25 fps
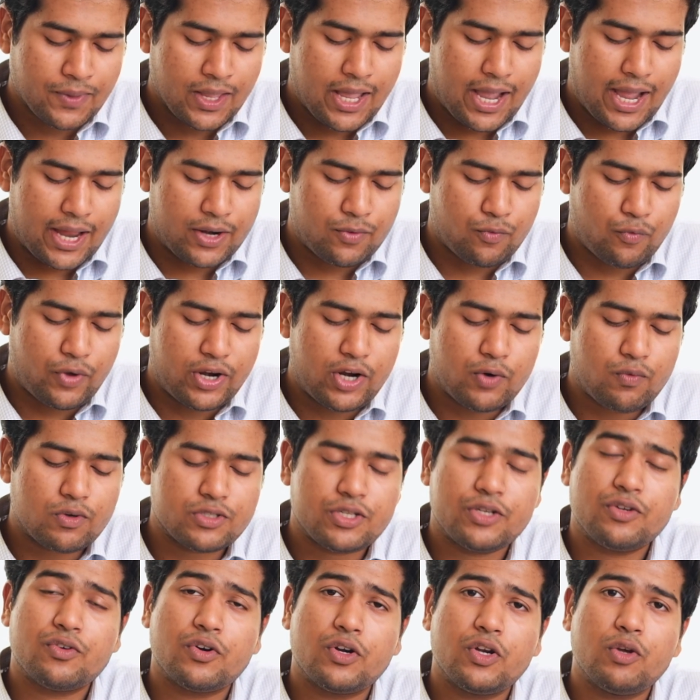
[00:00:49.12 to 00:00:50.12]
And when it
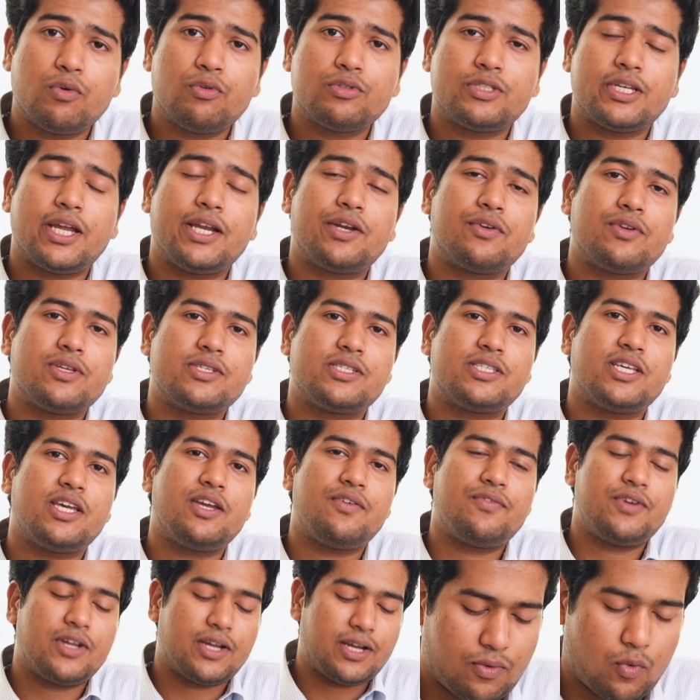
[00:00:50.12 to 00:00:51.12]
was introduced, it
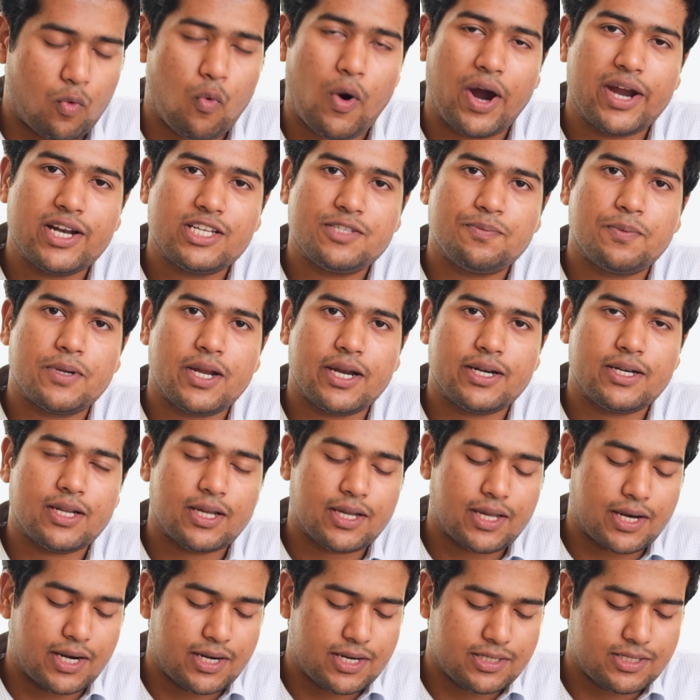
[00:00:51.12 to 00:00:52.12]
received
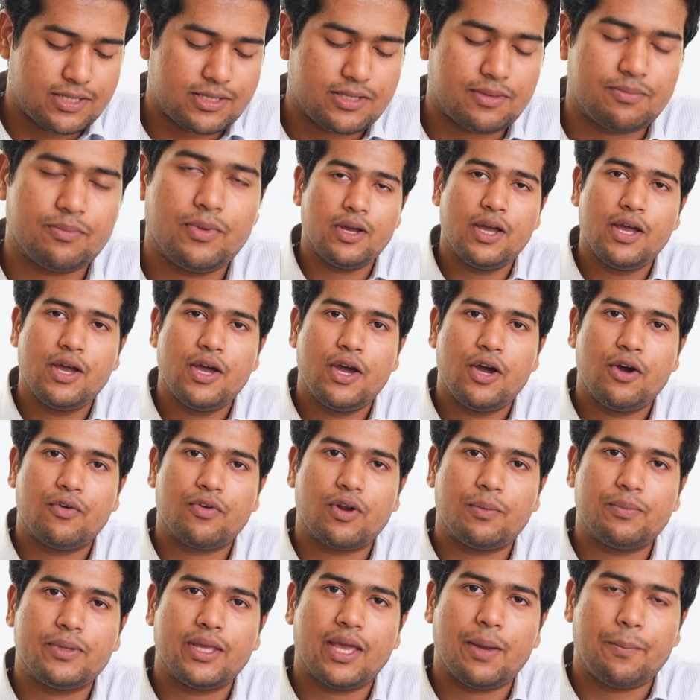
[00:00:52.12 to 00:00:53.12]
widespread criticism
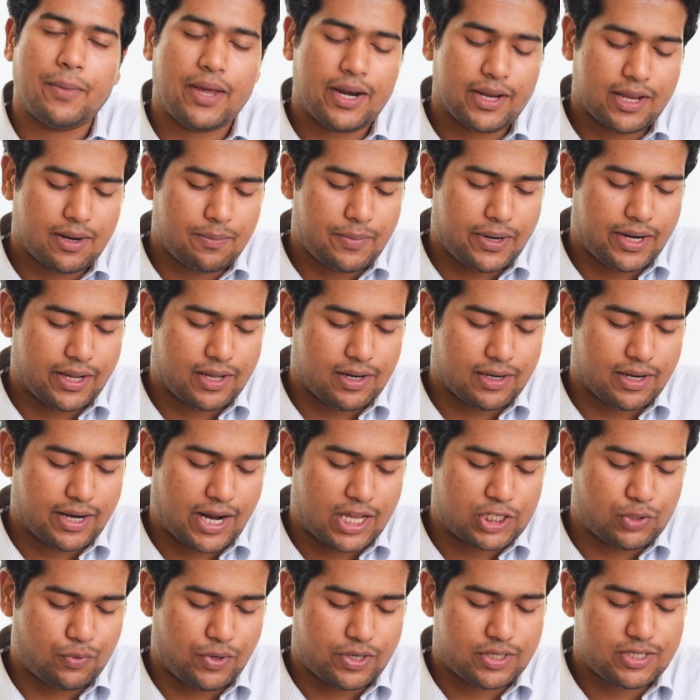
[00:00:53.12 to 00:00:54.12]
from the American medical
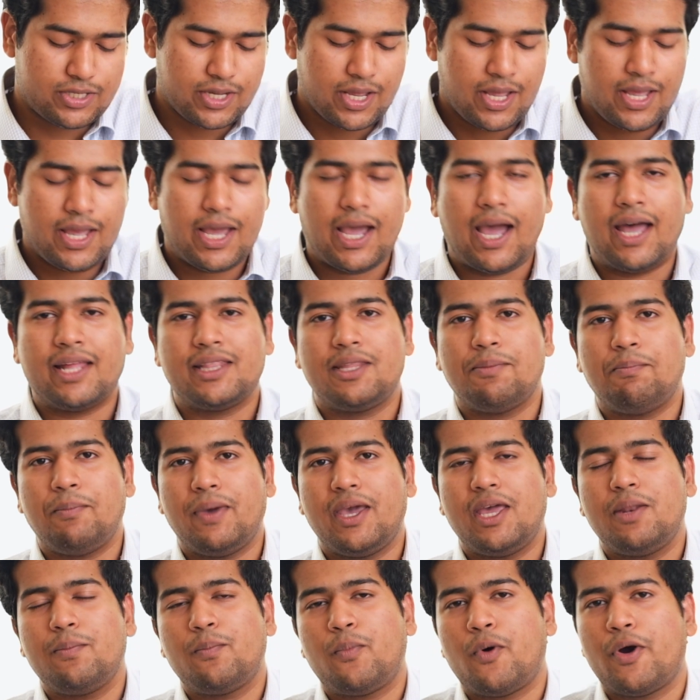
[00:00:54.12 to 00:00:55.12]
graduates. And the
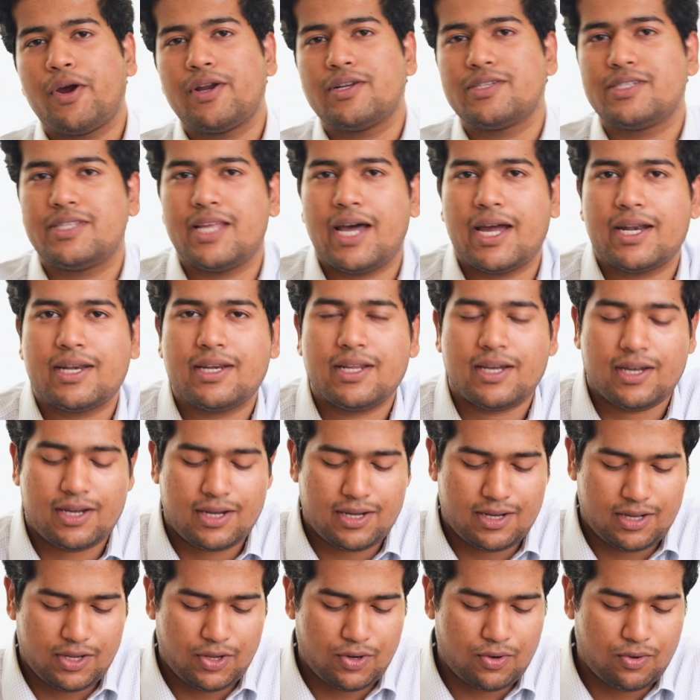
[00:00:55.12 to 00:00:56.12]
main points that
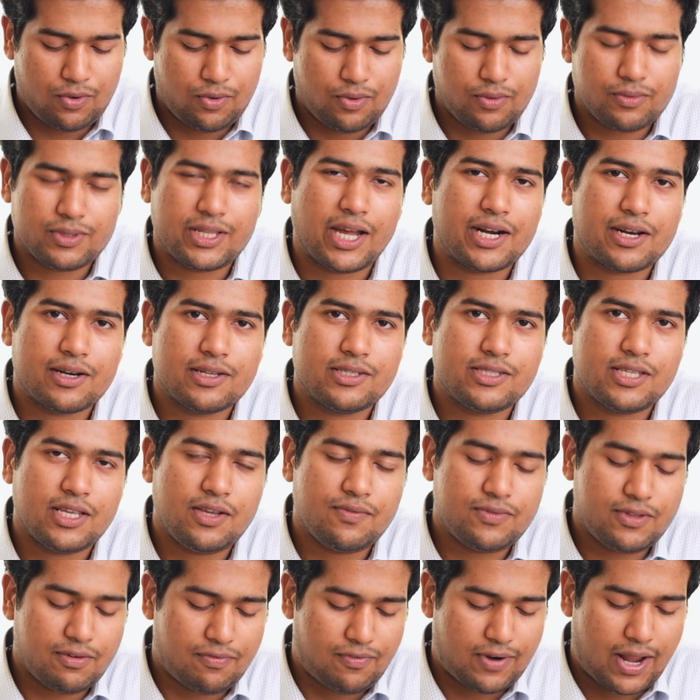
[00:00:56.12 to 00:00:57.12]
that
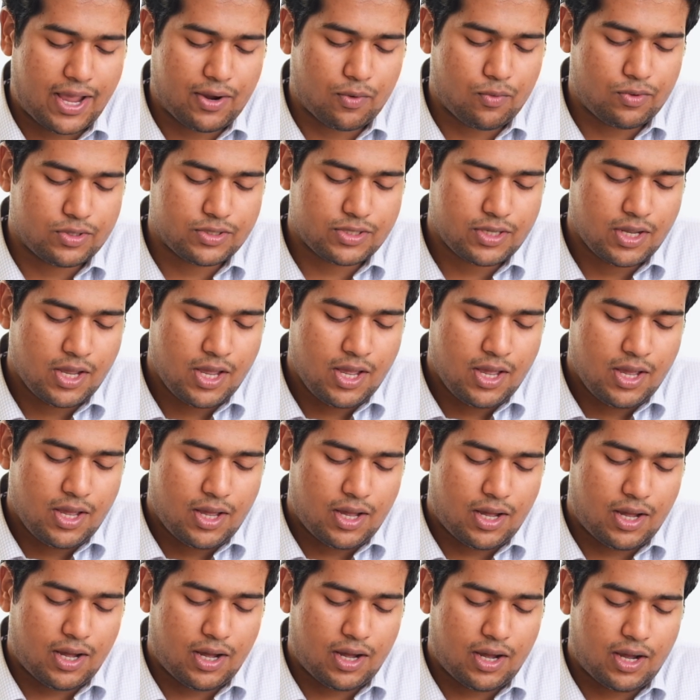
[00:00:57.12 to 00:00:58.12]
received the flack was
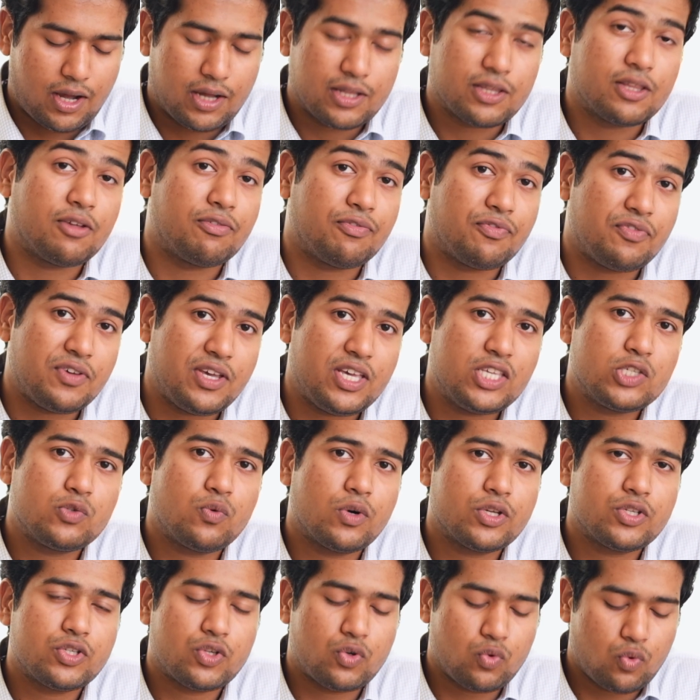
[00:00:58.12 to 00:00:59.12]
the fees
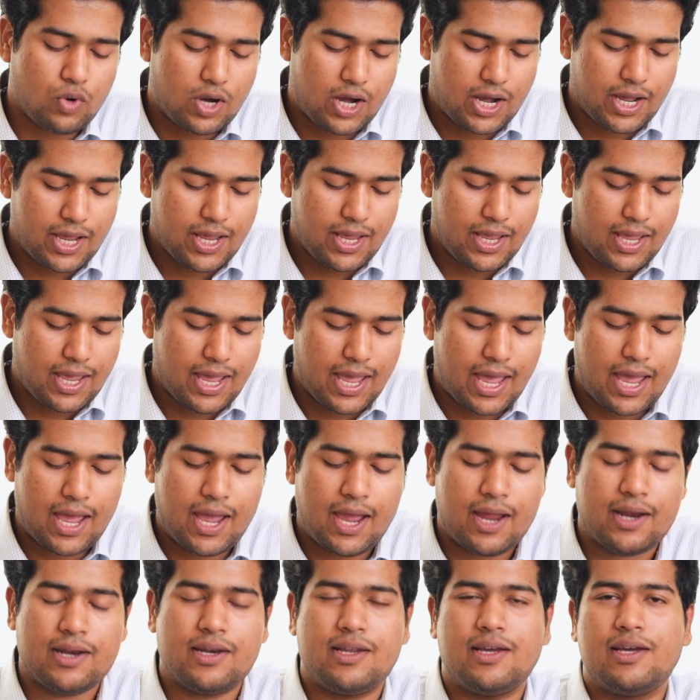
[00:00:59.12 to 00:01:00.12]
was too high,
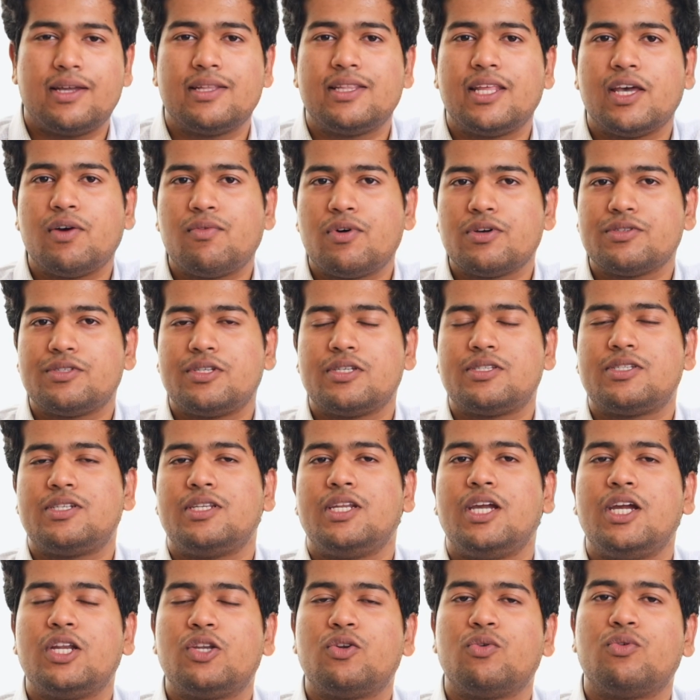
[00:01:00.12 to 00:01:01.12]
and there was this
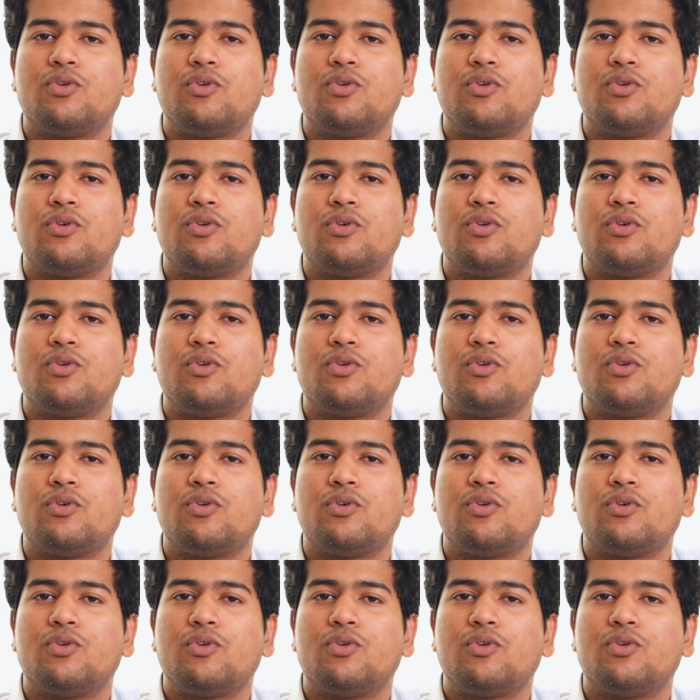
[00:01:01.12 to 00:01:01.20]
need to